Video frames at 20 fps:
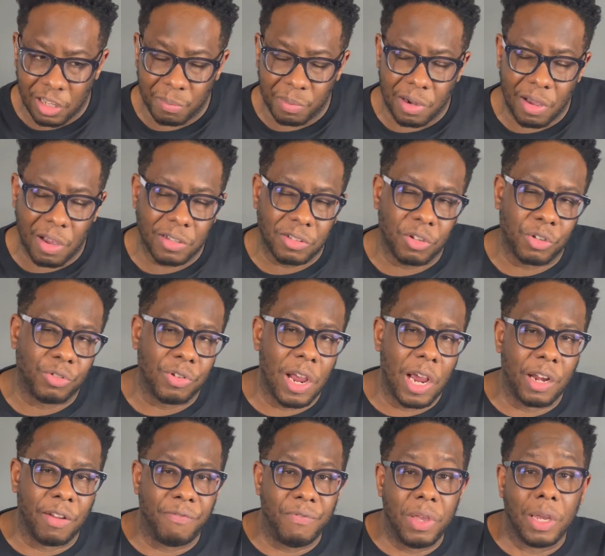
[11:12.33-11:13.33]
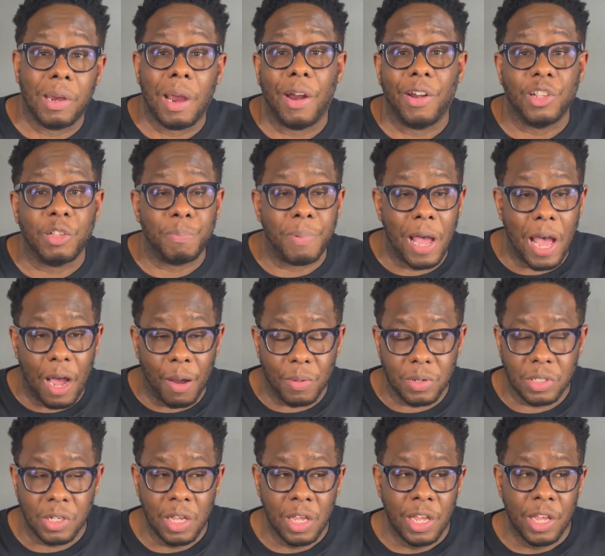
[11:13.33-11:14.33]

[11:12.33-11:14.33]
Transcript: but also trying to figure out his powers.